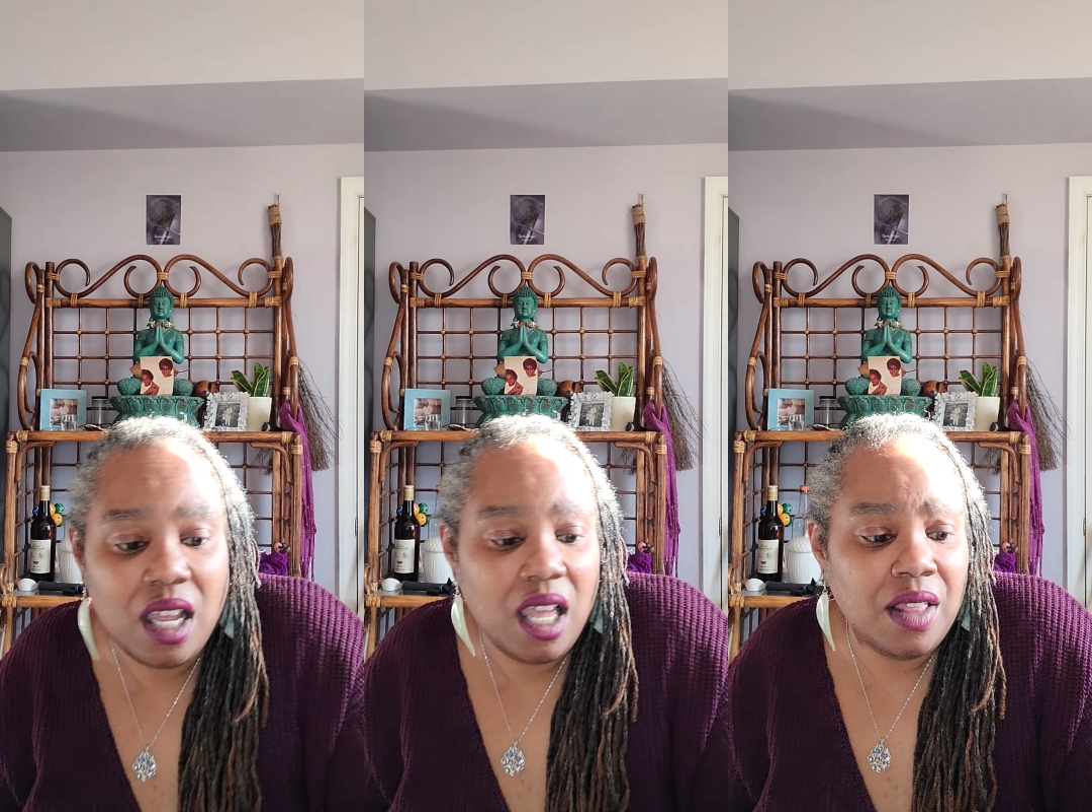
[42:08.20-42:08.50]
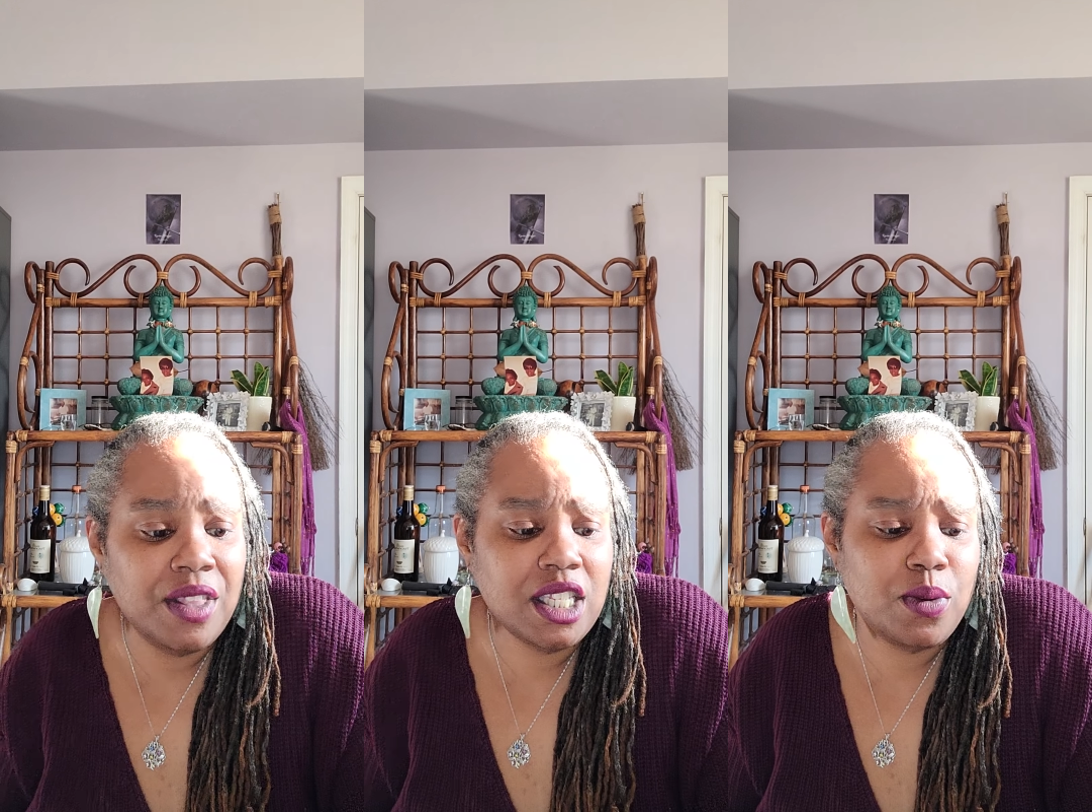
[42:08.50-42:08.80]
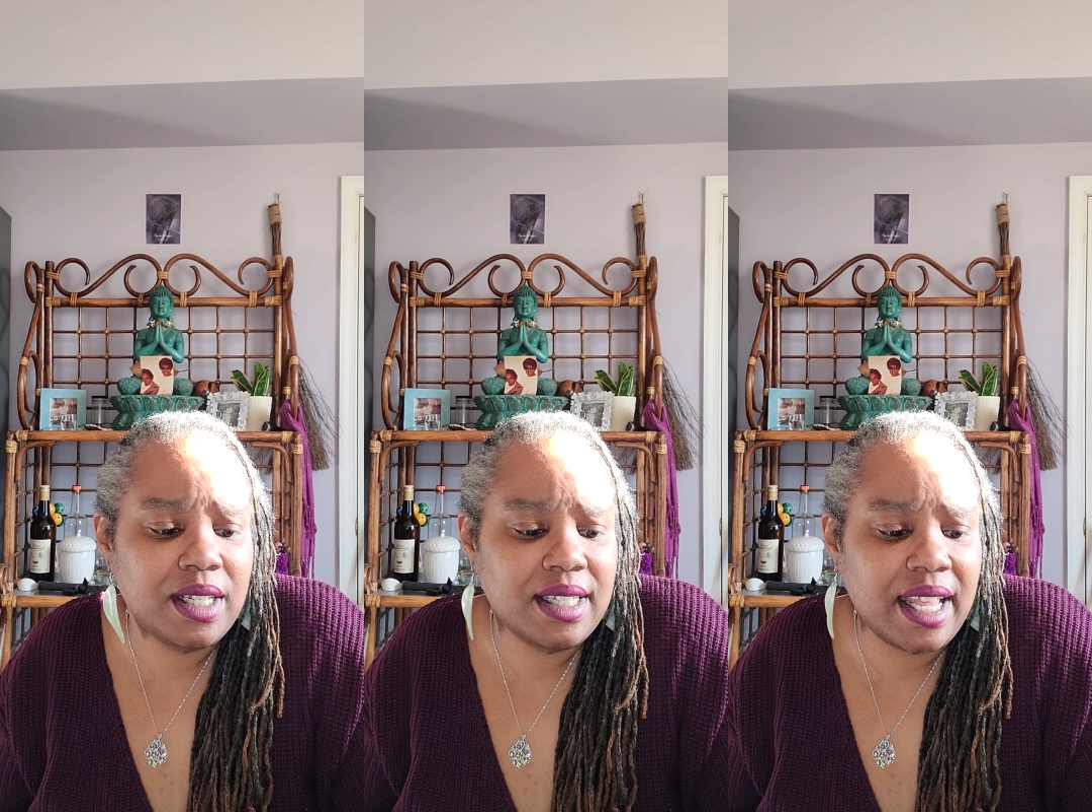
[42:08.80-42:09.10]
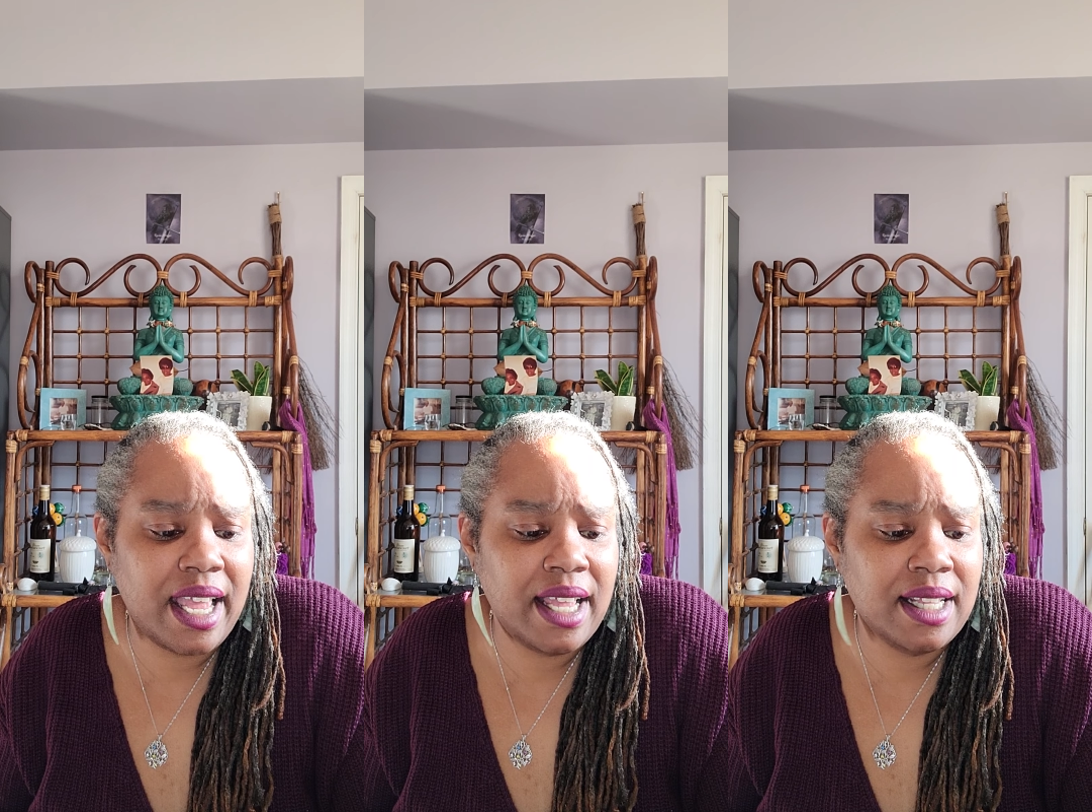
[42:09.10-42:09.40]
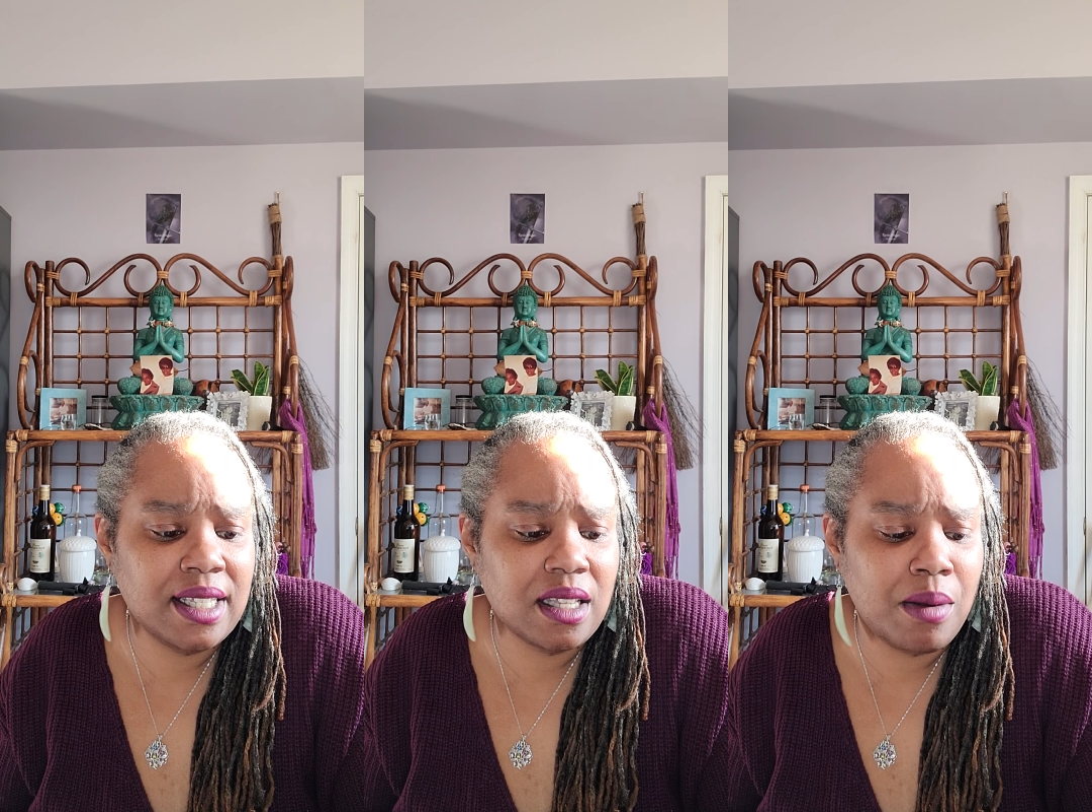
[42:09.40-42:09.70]
And this one
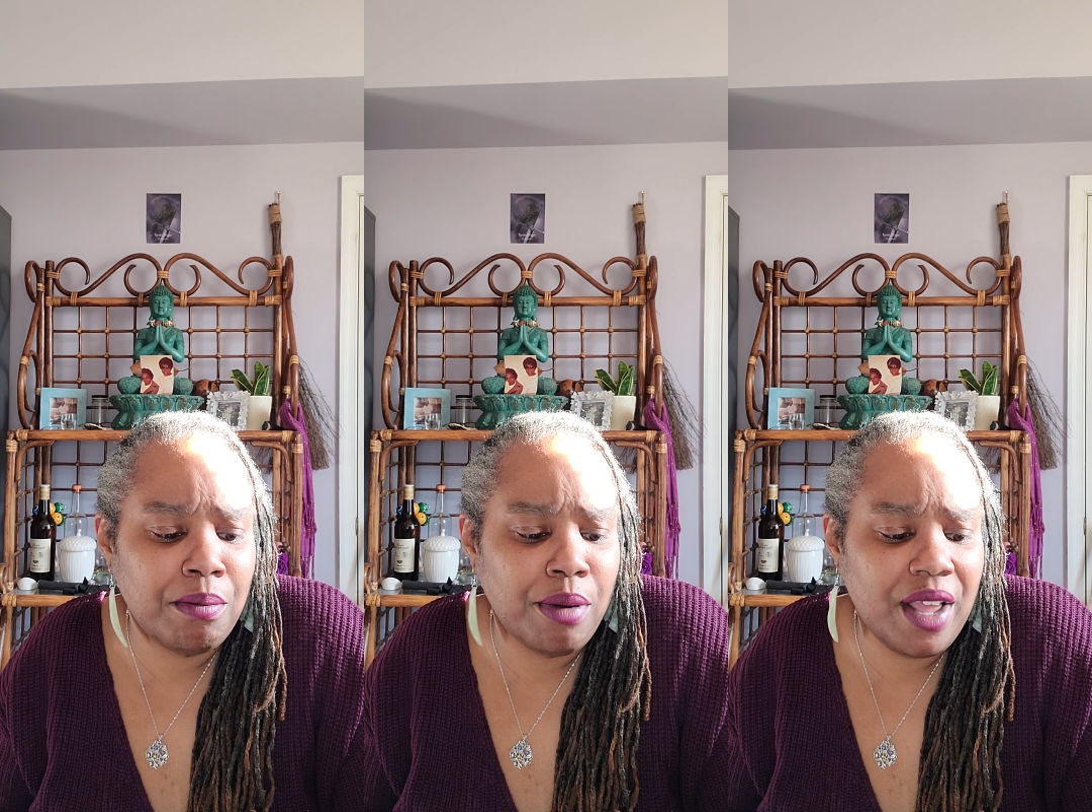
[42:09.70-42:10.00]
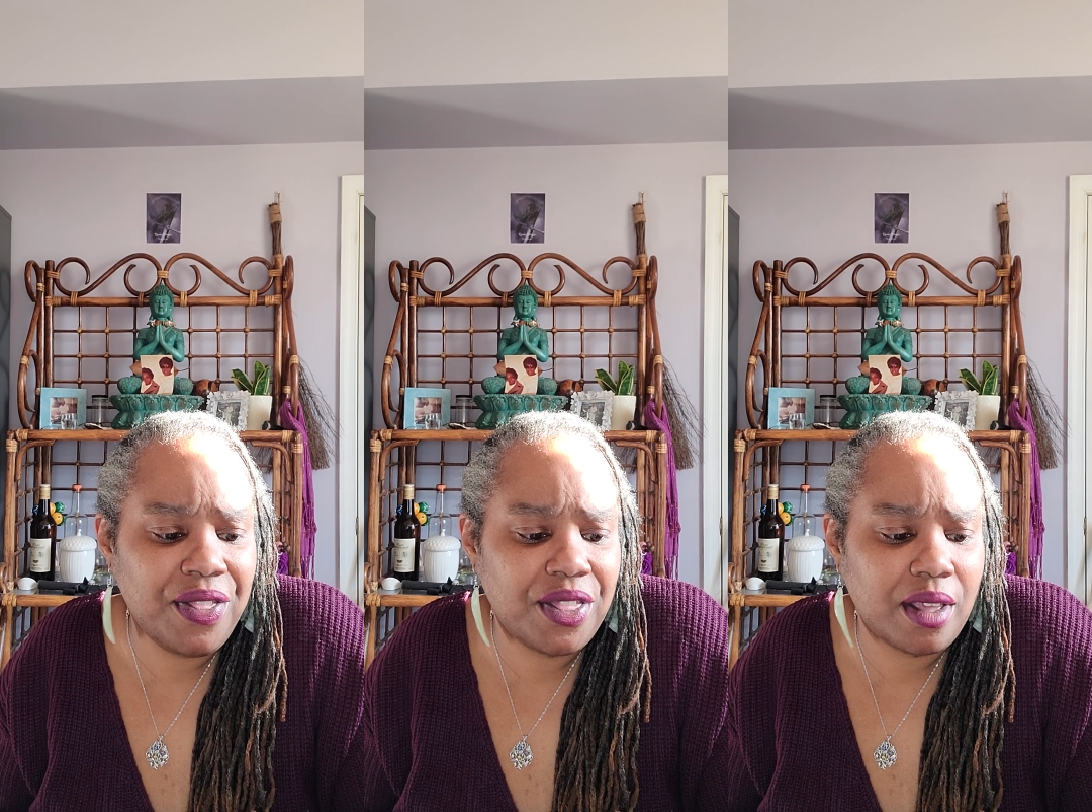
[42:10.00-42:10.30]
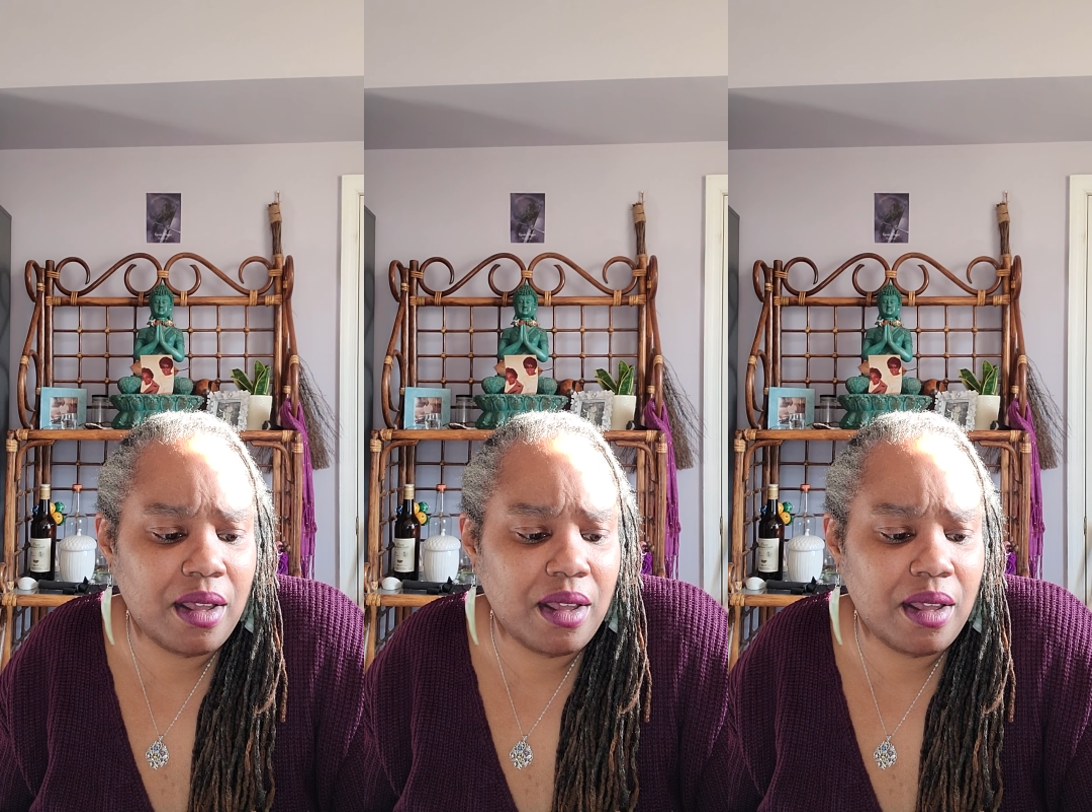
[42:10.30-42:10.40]
says breath